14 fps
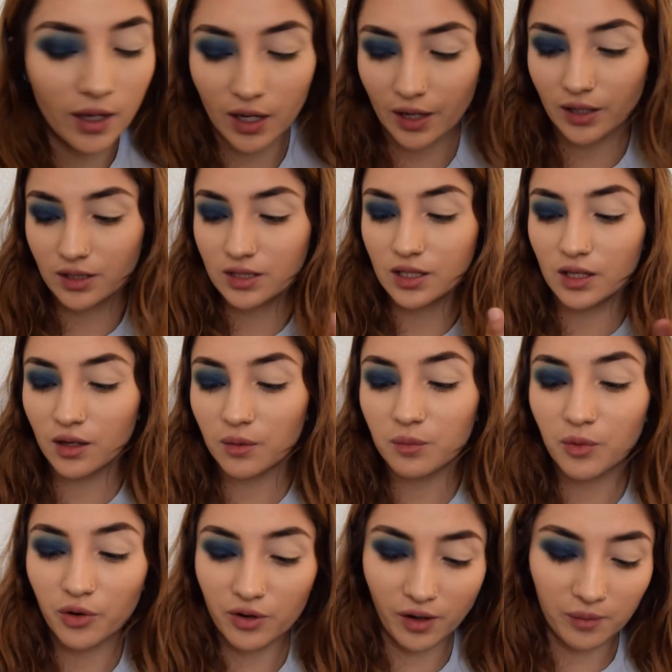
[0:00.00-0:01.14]
yeah, it's getting
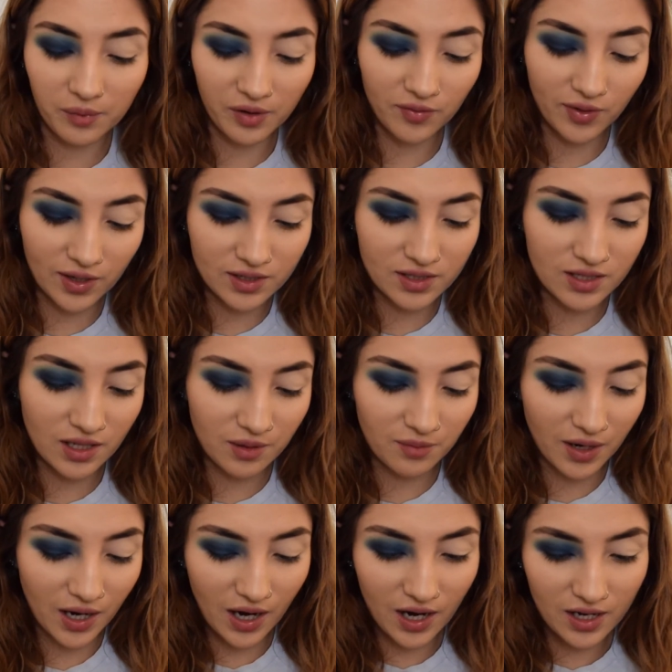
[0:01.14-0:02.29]
more on my face than
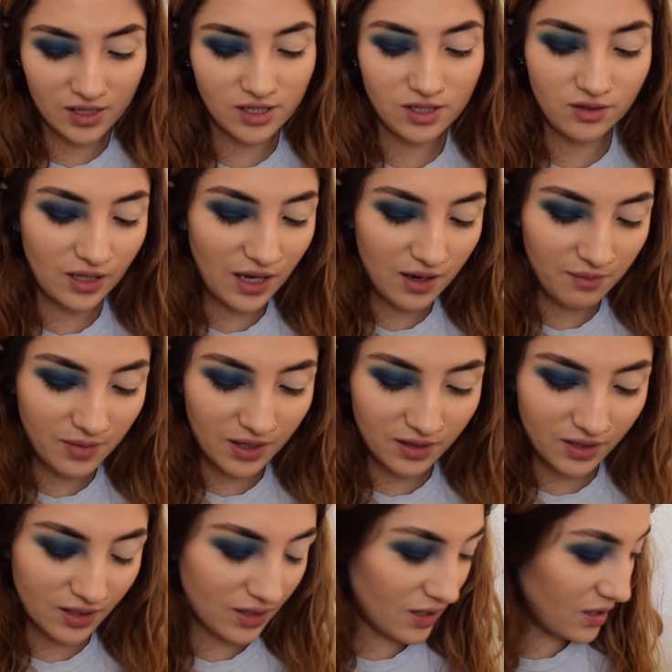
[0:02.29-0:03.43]
my eyes, so that
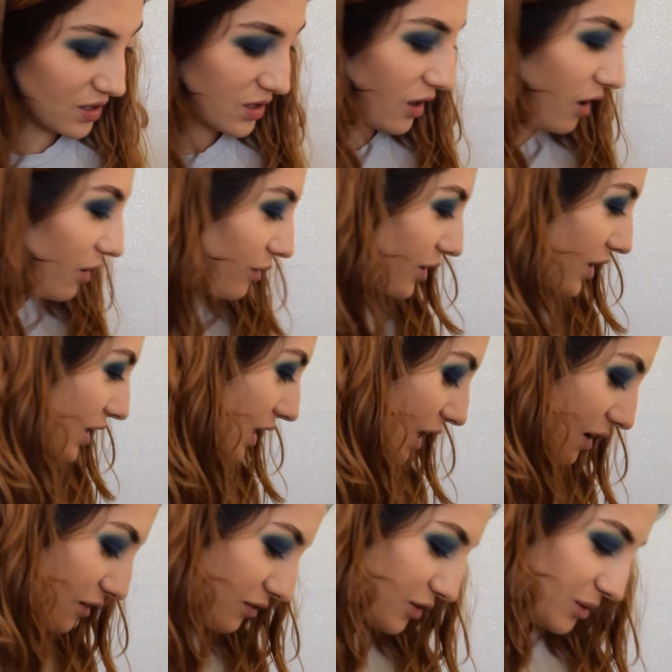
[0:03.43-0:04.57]
method is not working
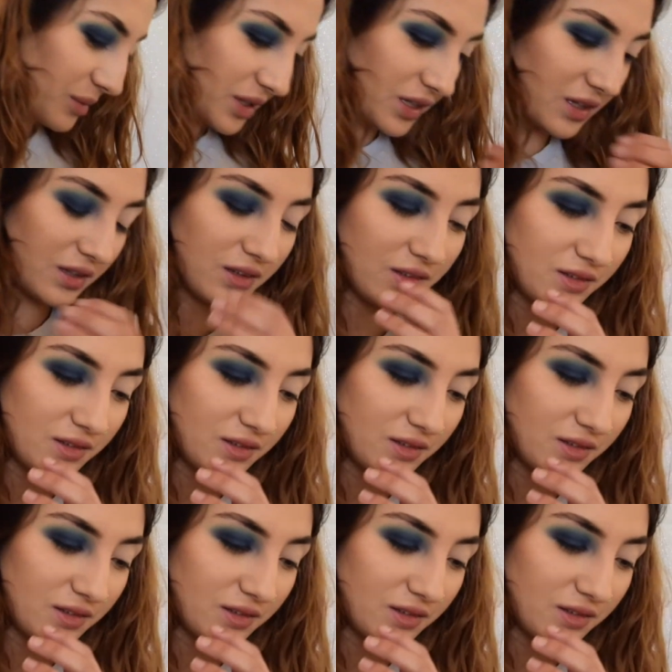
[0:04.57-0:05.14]
out for me.